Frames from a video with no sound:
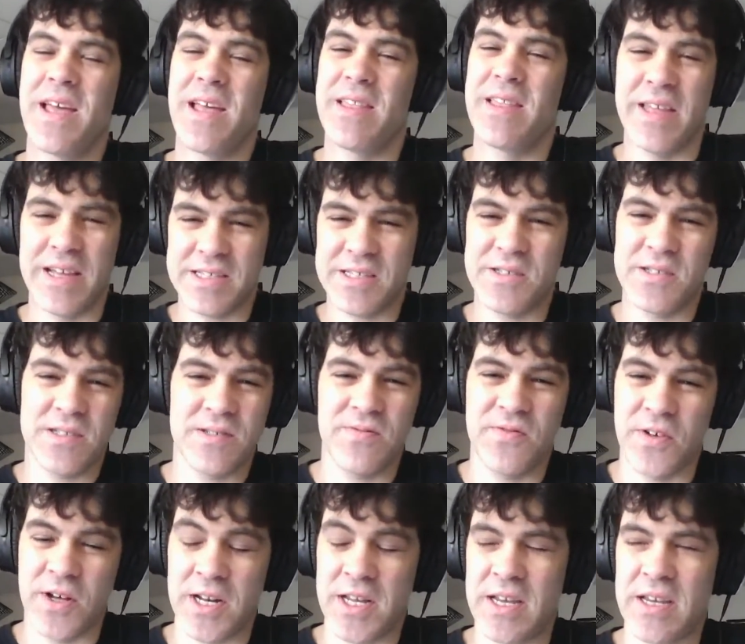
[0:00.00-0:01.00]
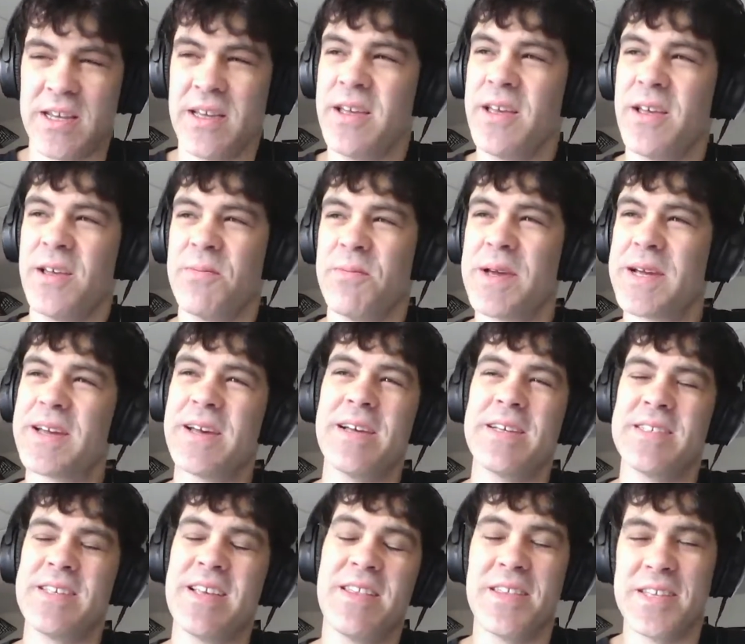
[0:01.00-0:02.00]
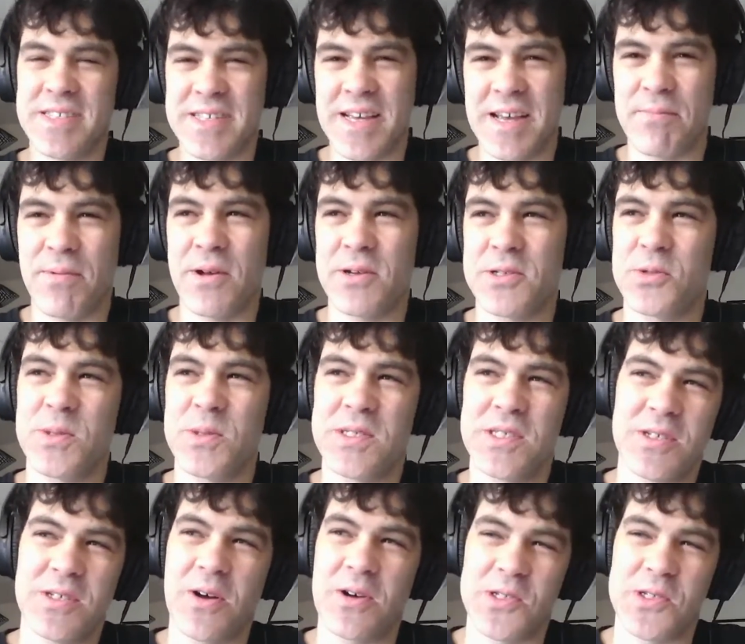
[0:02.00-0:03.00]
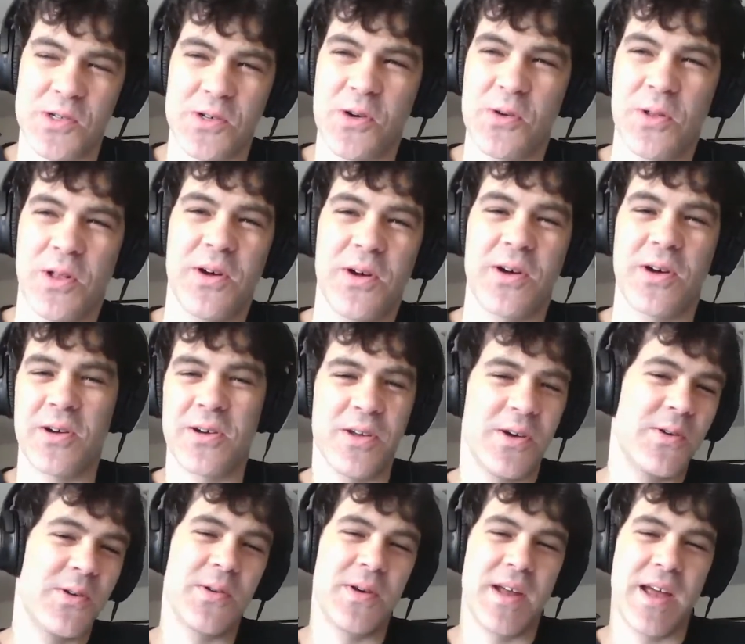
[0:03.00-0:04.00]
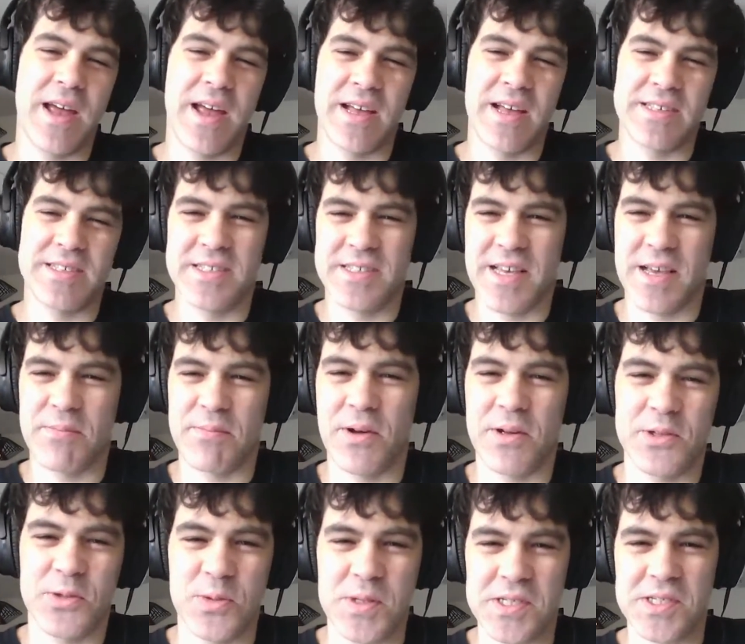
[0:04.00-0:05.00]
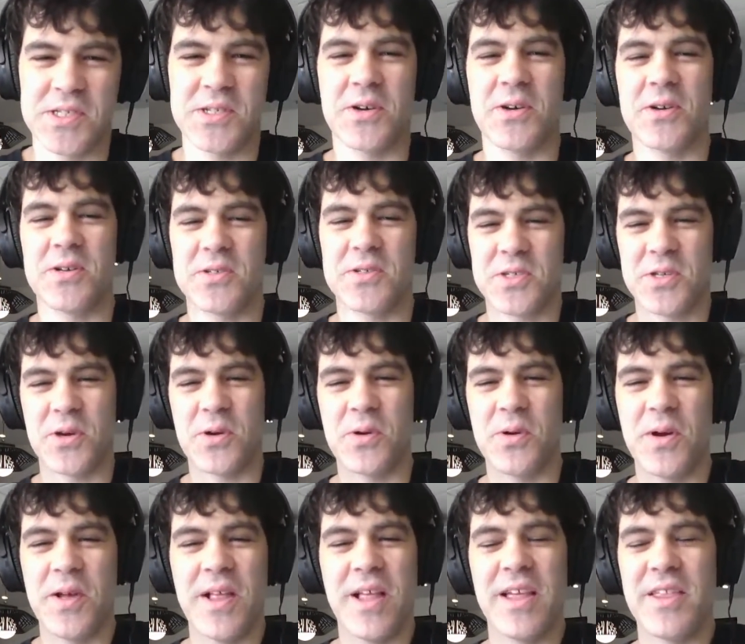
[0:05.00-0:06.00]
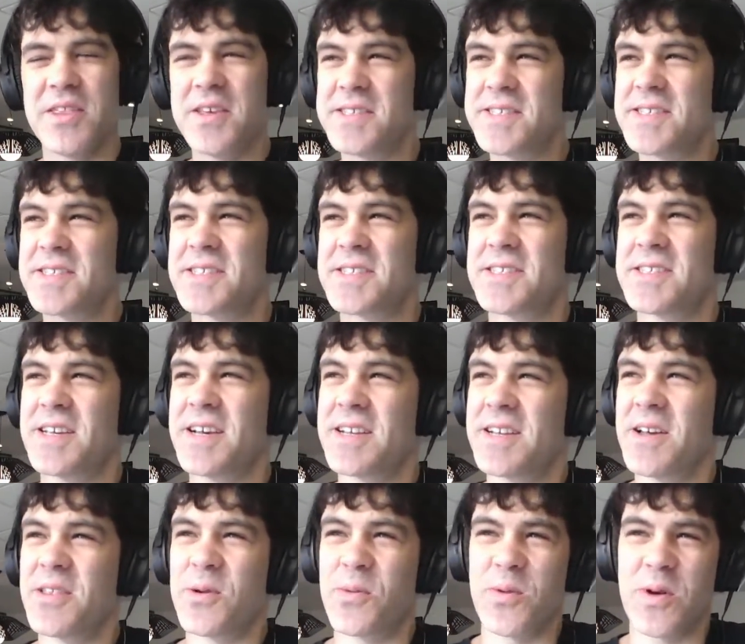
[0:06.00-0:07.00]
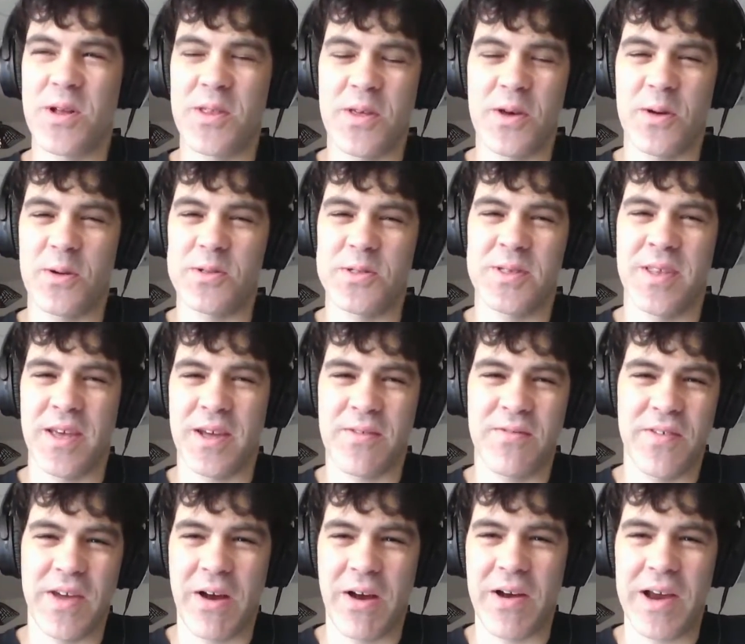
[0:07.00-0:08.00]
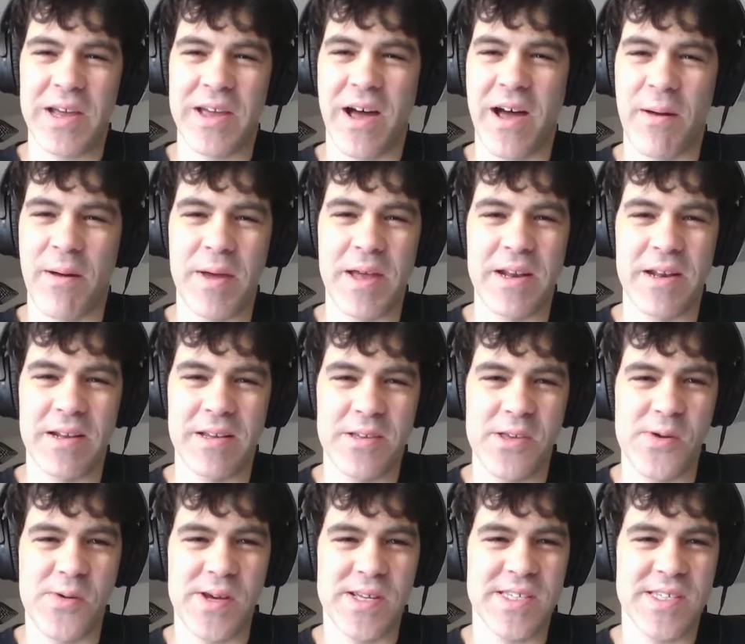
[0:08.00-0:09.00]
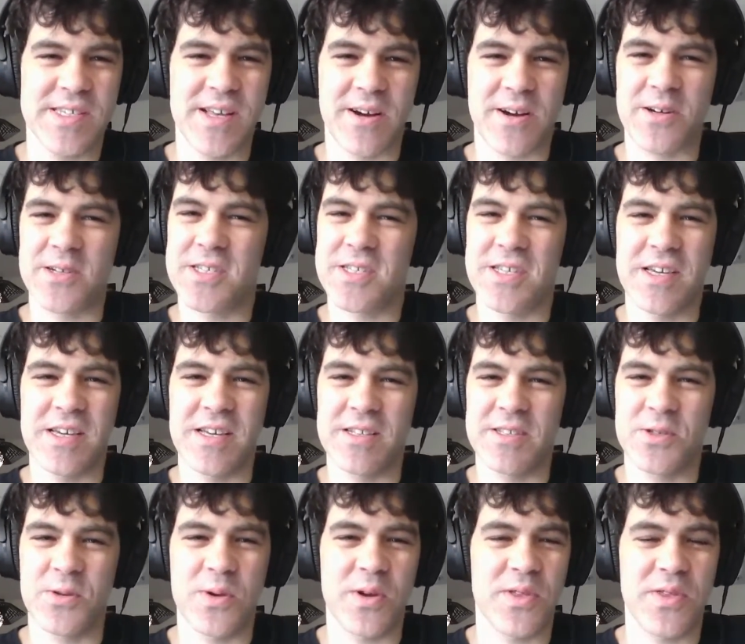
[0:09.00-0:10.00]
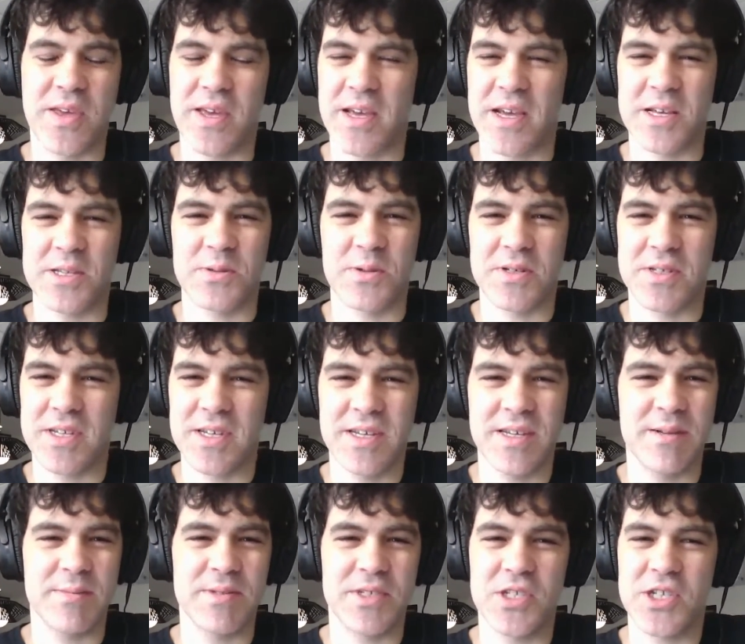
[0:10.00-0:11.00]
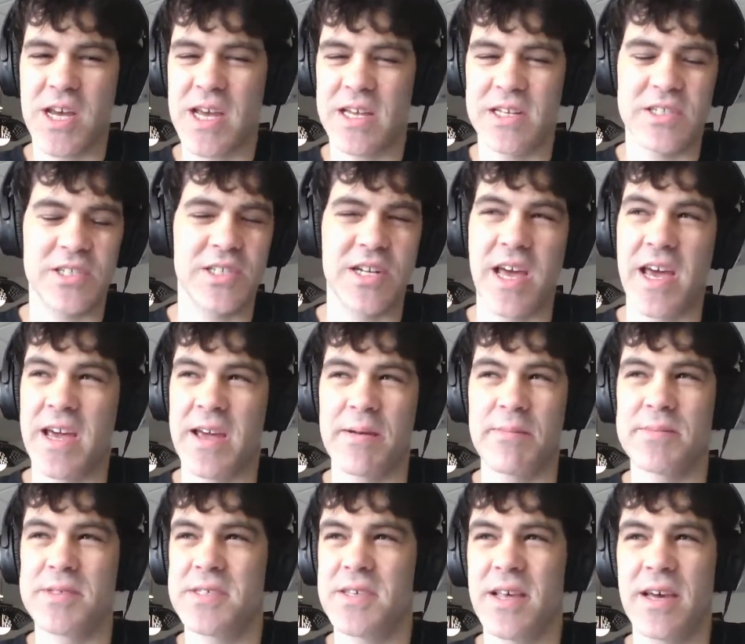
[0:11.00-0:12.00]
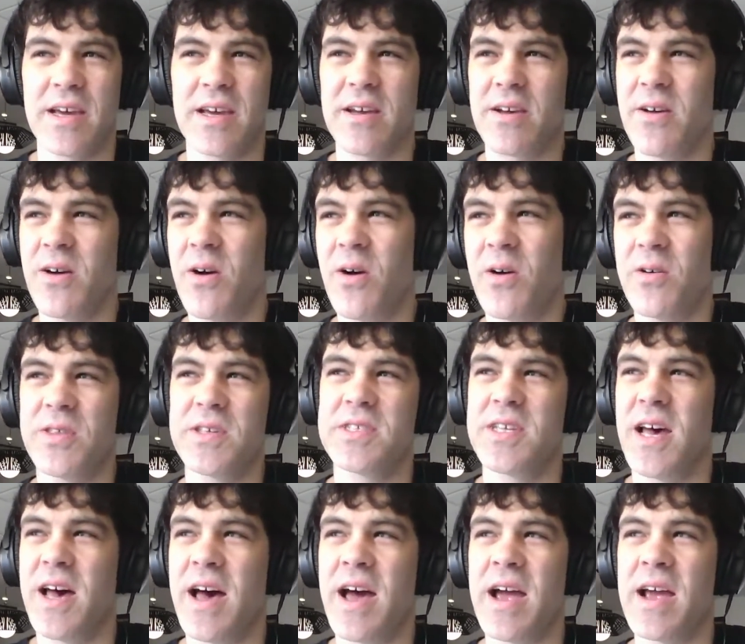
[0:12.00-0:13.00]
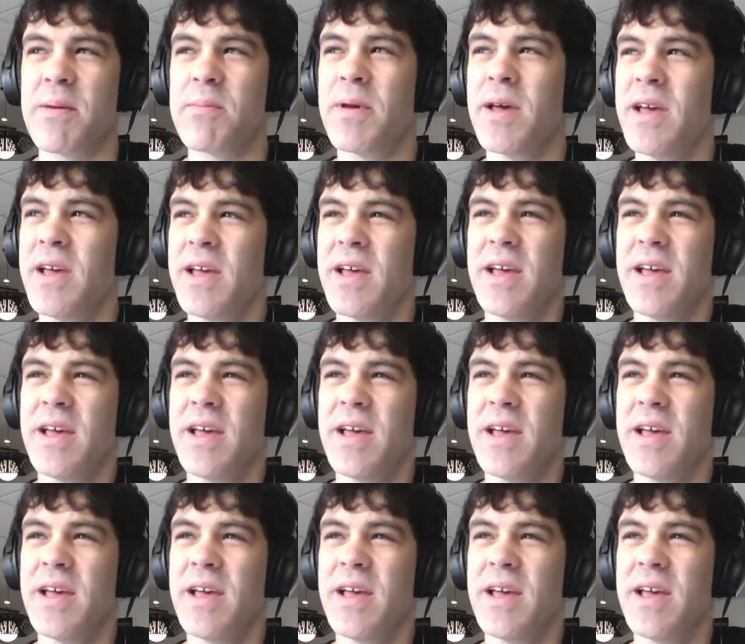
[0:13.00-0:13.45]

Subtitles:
That's funny because the St. Paul Twin Stars are no longer known as the St. Paul Twin Stars. So this is another one of those like very common U.S. soccer scene sort of things where teams change names like all the time.